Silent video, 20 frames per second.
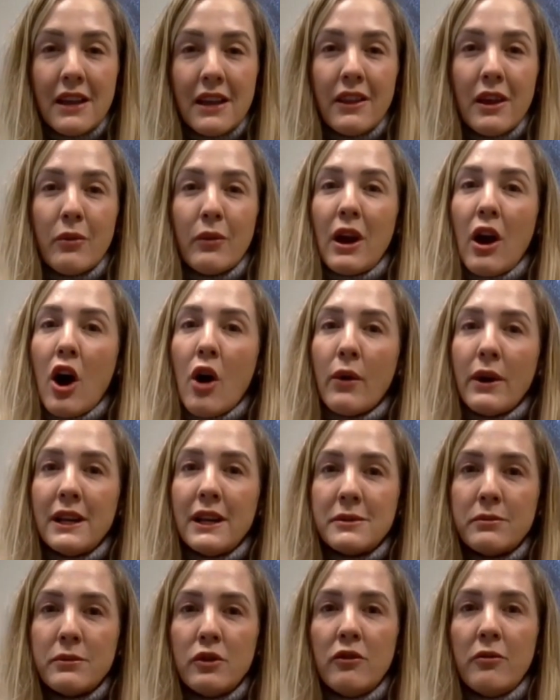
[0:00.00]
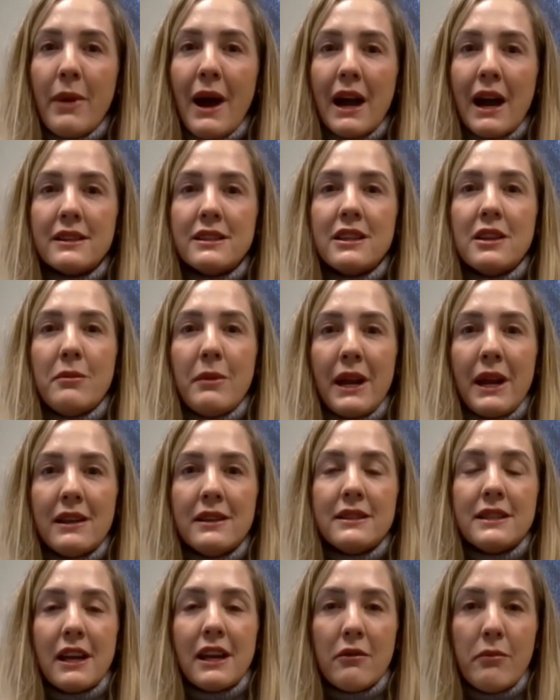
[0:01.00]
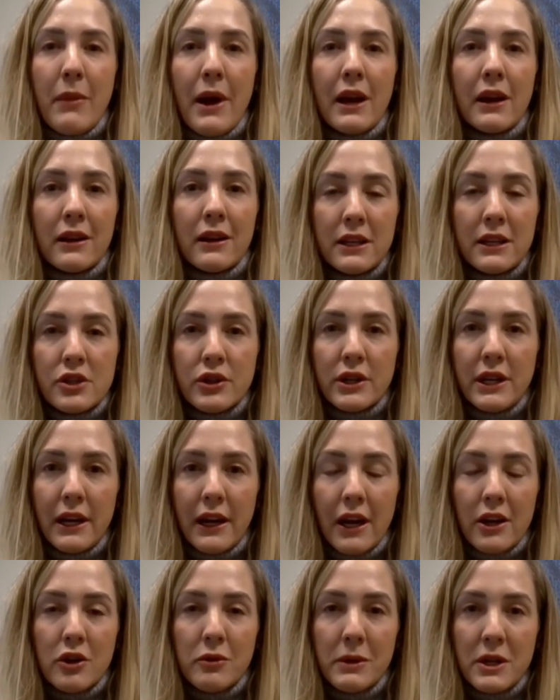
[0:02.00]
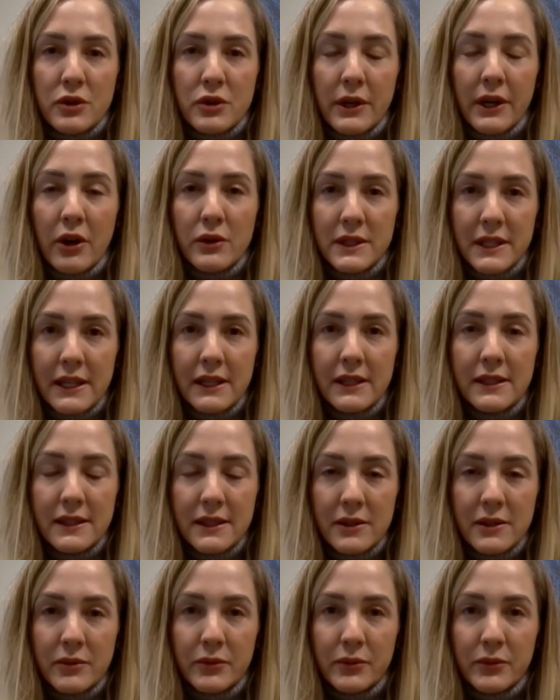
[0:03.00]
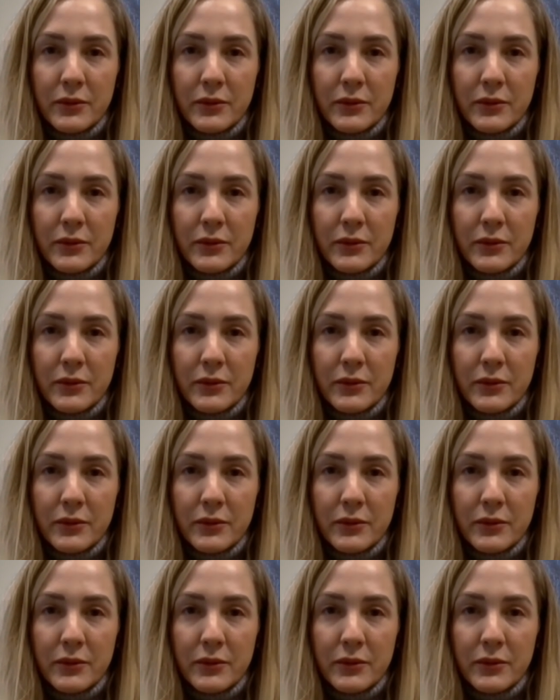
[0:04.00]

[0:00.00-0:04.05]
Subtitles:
and then we always move back to the mainstay of medically treating endometriosis.